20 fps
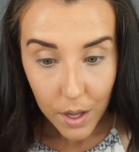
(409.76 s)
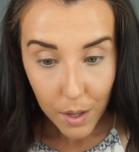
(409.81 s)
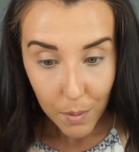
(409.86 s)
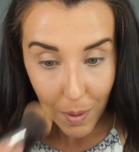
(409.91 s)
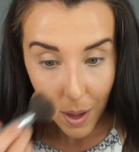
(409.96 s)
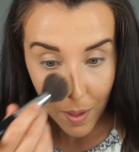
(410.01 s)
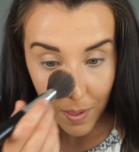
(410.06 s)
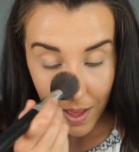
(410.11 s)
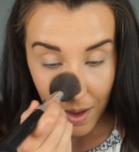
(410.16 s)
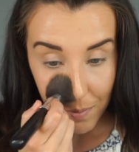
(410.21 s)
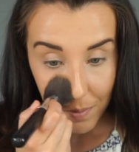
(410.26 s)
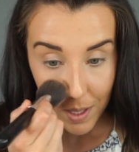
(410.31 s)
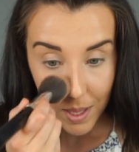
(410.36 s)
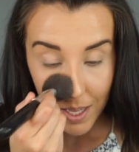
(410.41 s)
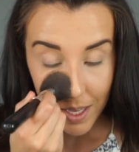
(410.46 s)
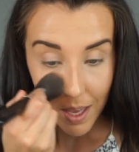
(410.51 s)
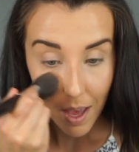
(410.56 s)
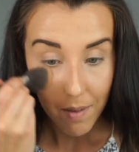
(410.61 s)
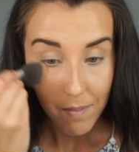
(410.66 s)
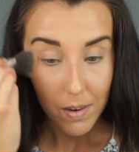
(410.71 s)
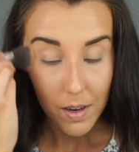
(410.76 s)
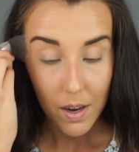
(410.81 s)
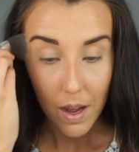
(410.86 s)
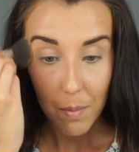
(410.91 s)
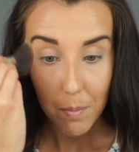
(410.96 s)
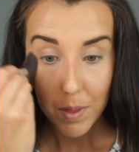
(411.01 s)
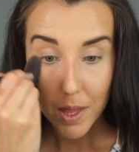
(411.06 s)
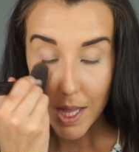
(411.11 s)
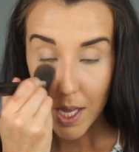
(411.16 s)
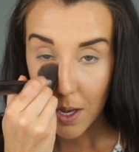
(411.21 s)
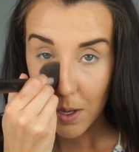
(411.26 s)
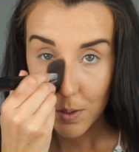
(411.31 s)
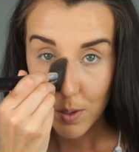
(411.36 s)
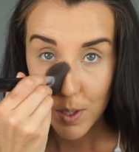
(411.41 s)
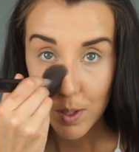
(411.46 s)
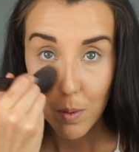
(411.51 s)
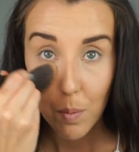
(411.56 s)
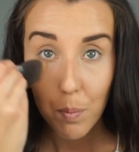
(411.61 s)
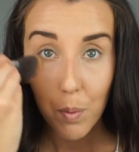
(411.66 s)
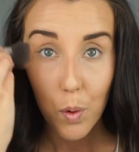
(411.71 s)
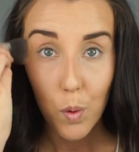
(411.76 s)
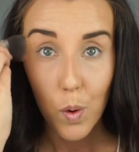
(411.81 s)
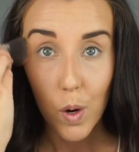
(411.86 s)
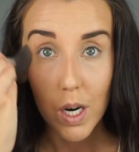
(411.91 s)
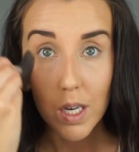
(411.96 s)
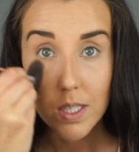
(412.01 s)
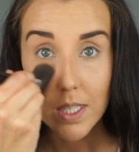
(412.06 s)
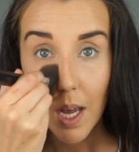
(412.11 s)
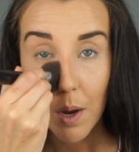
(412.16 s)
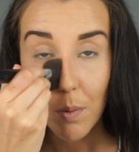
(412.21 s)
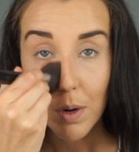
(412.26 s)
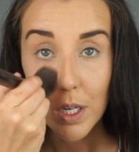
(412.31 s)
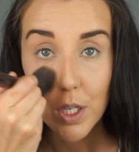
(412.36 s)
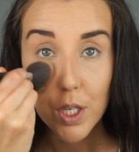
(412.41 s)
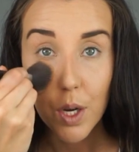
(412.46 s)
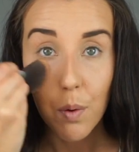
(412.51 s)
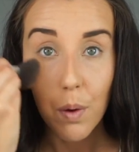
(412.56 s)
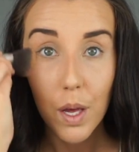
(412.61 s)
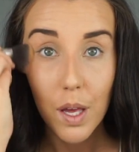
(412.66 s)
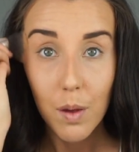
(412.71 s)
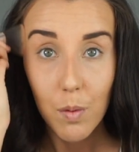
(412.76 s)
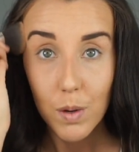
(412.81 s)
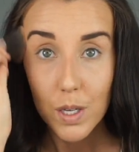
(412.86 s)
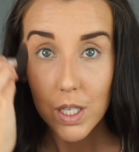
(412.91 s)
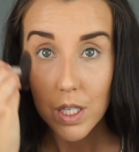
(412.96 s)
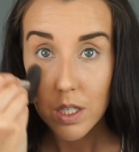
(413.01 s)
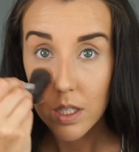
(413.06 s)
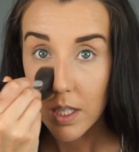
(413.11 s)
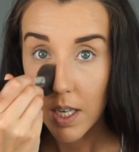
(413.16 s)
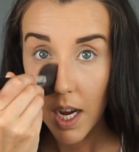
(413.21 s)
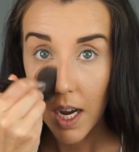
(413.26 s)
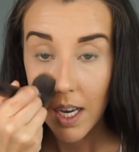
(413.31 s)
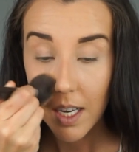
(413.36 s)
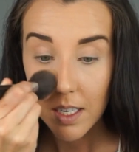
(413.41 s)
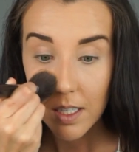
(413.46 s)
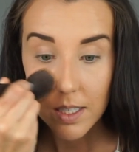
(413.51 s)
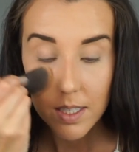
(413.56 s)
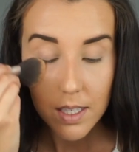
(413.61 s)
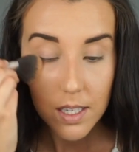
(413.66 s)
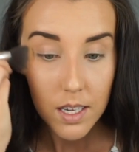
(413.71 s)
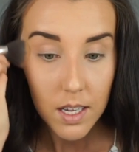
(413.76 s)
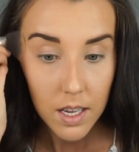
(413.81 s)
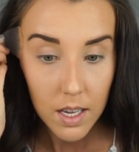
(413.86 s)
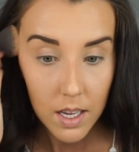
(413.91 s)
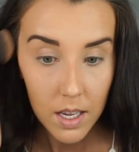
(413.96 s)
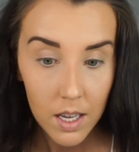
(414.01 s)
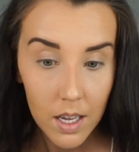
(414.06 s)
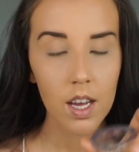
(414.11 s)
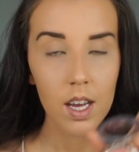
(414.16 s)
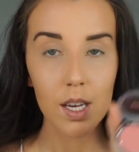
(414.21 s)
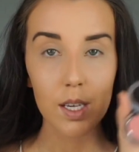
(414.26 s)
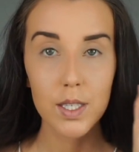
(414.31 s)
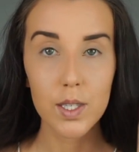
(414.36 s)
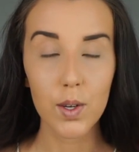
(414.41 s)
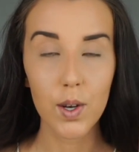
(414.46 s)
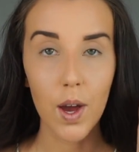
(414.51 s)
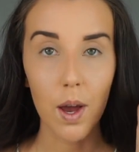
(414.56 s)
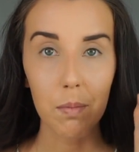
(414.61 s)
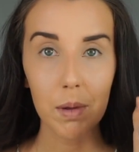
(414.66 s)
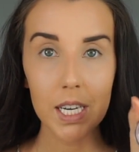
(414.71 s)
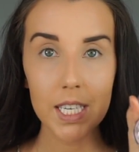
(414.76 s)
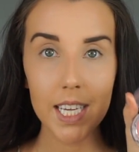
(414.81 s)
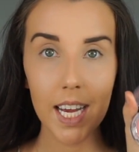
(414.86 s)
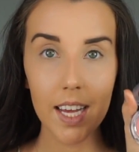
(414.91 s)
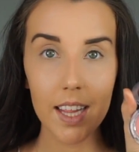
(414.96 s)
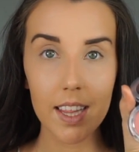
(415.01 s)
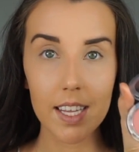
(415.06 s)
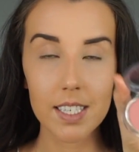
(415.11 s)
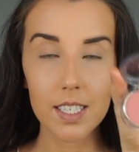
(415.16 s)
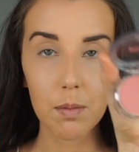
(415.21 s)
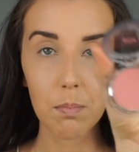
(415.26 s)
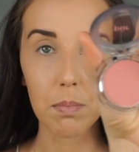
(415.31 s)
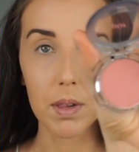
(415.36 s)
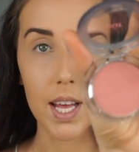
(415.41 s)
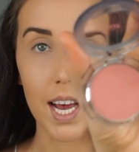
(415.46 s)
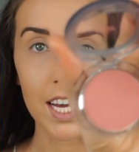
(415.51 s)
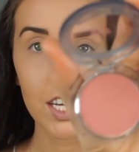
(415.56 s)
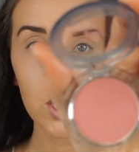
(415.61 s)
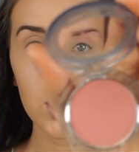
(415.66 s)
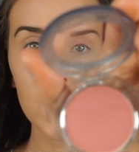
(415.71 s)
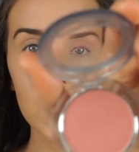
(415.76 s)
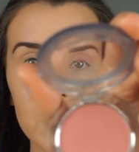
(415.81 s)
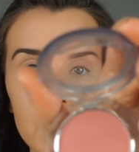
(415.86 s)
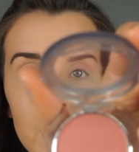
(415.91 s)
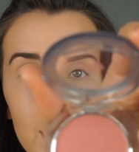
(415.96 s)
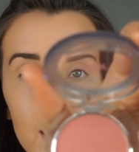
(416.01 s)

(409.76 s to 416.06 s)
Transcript: Wow, that really covered up those pores that were showing, which is nice. So now I'm going to take this blush. It's